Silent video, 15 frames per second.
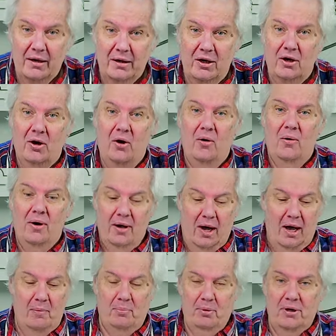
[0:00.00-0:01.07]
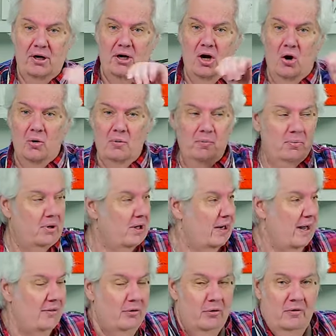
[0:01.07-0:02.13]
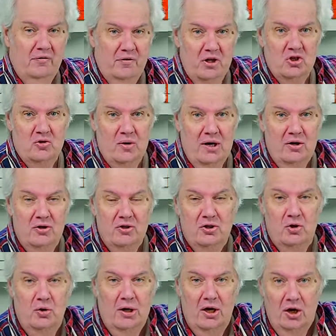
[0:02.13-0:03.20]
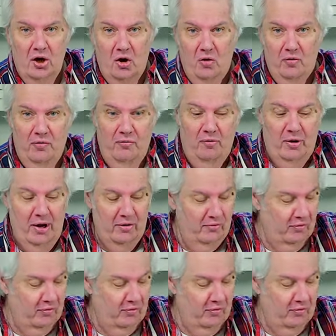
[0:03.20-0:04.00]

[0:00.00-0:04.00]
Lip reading: you know, I'll put a note and put it on the refrigerator so you can go and